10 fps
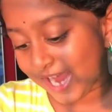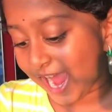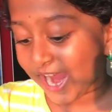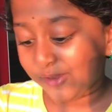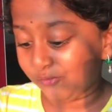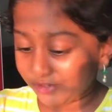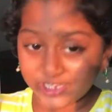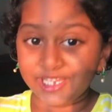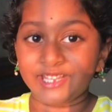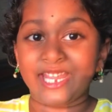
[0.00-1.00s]
I
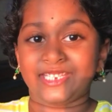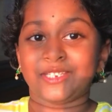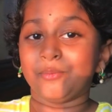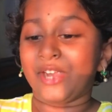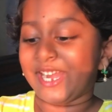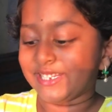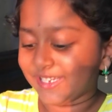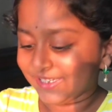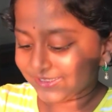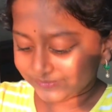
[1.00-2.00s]
really like some
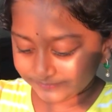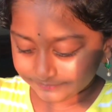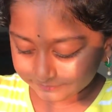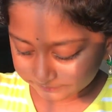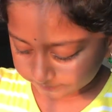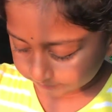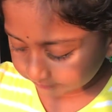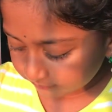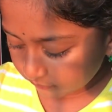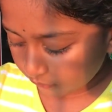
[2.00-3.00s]
red.
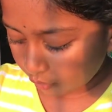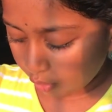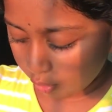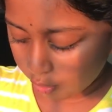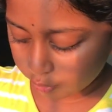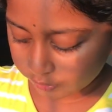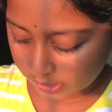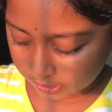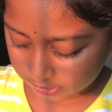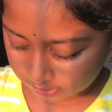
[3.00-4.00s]
Oh,
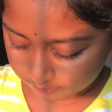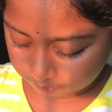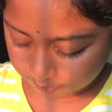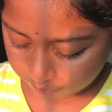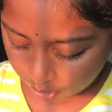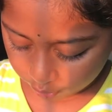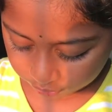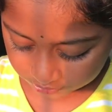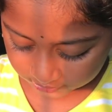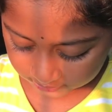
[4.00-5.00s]
there's some
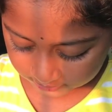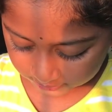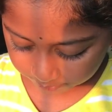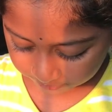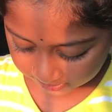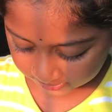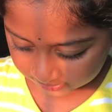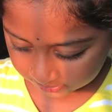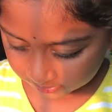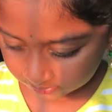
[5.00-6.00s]
bones in this
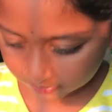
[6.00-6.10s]
plate.